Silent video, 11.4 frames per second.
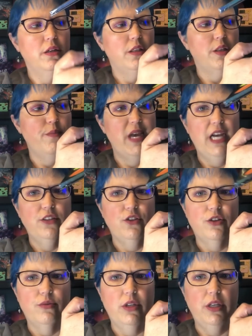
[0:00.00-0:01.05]
The mattes
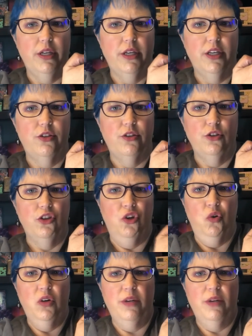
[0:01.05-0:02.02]
are really good too.